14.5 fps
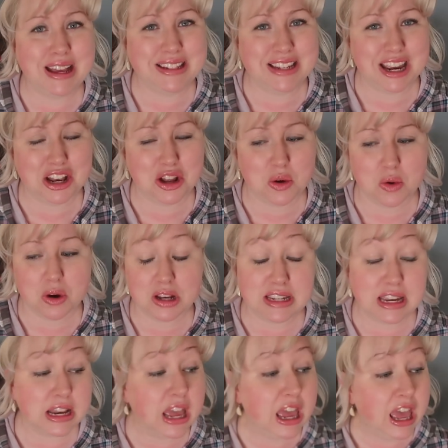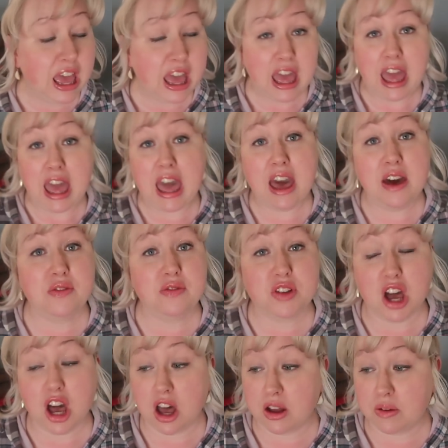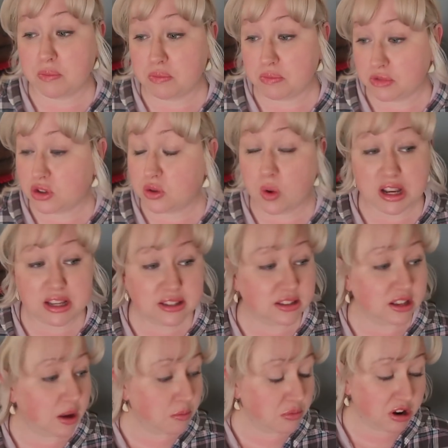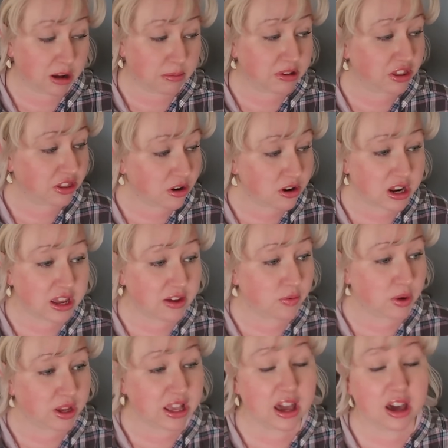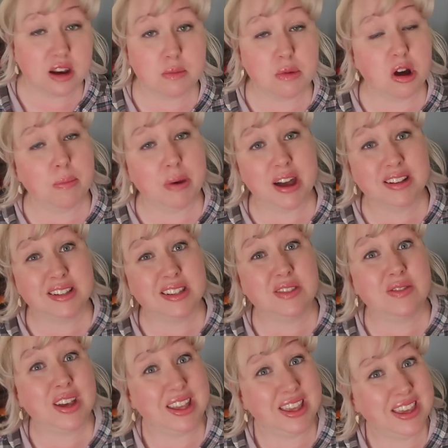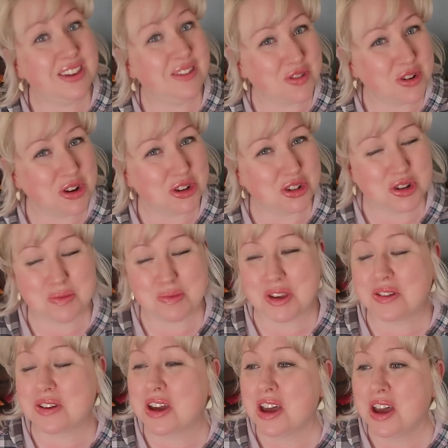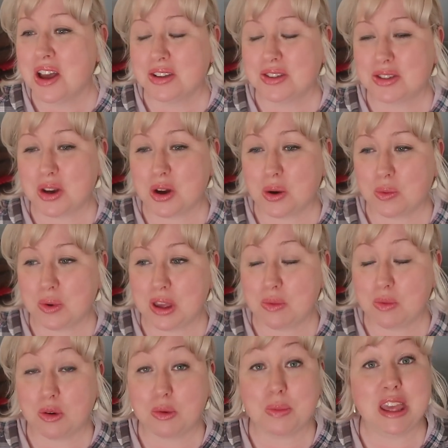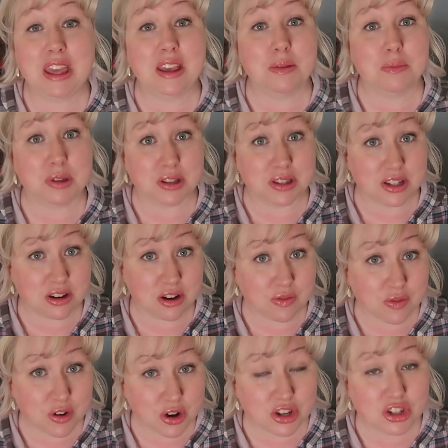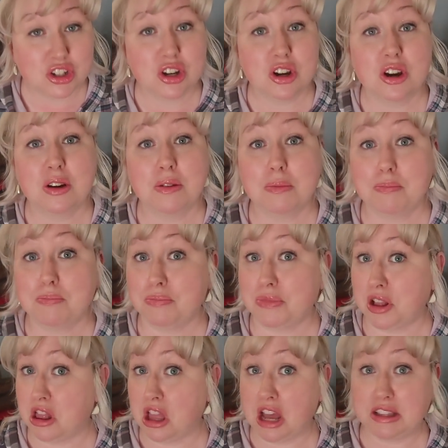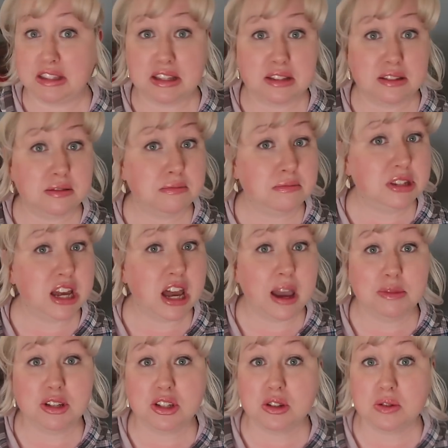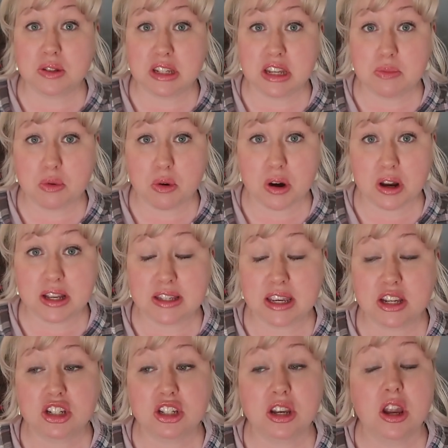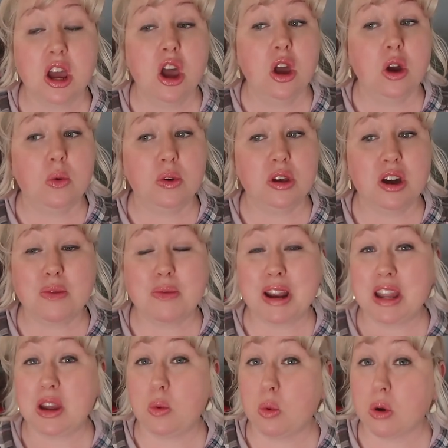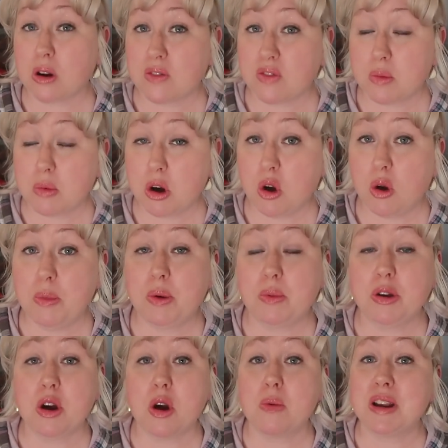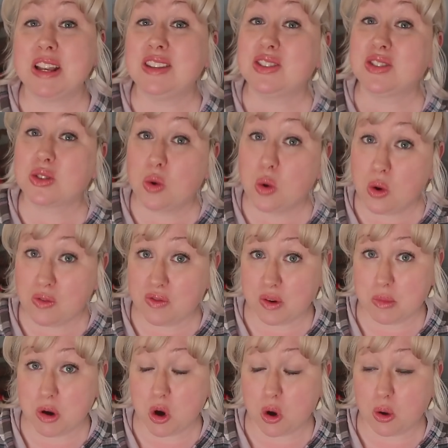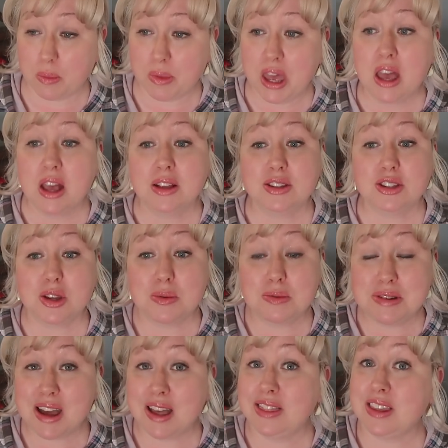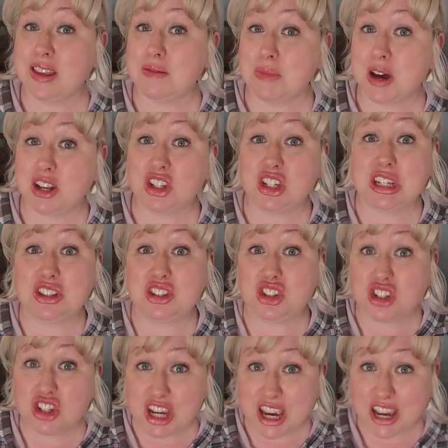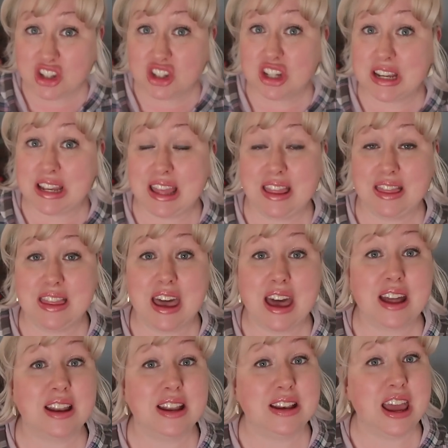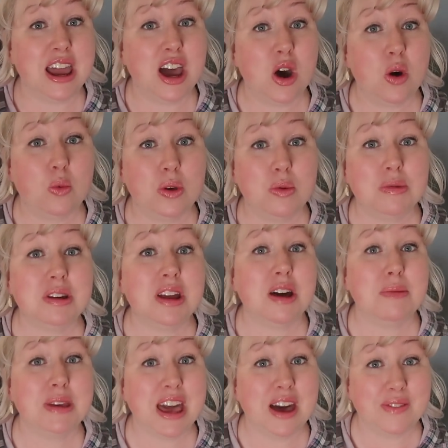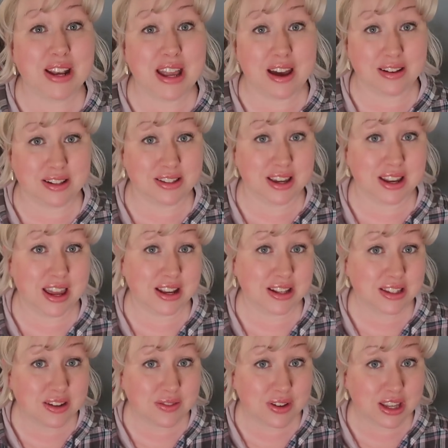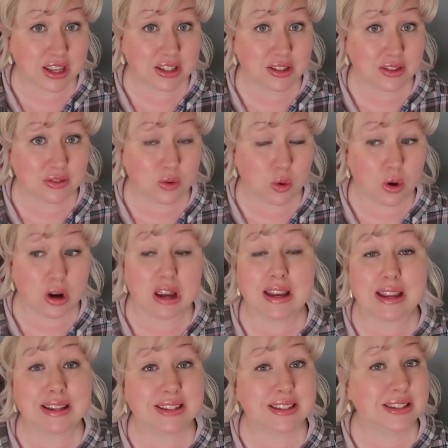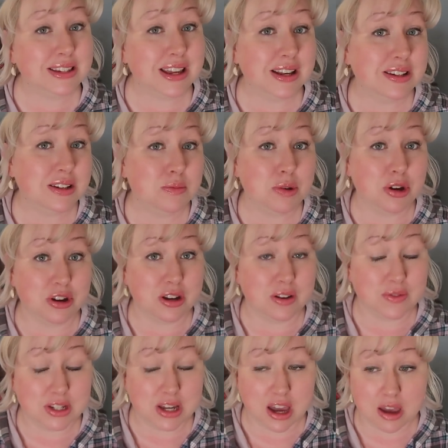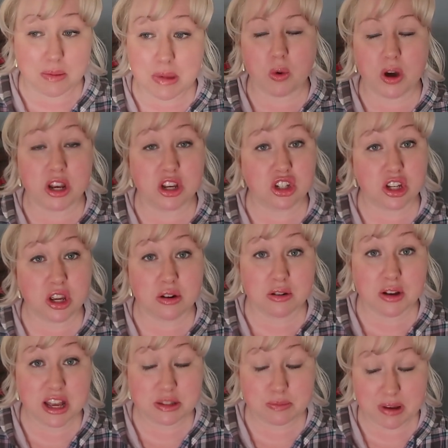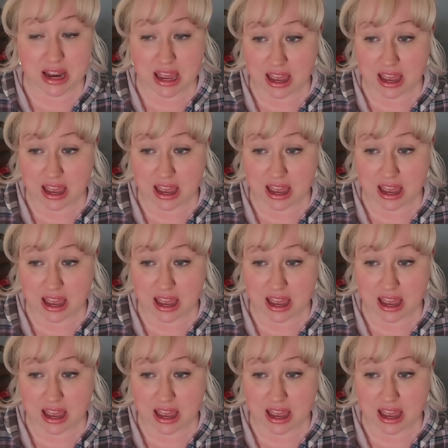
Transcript: mandated quarantine, have uh, 20 some, probably 30 if we count them all, boxes of IKEA furniture to build. So we will be building our furniture, lots of time to do deep organization. We already work from home and we already school from home. So nothing much is changing in that now we will not be having outside activities for an extended period of time. What in general has been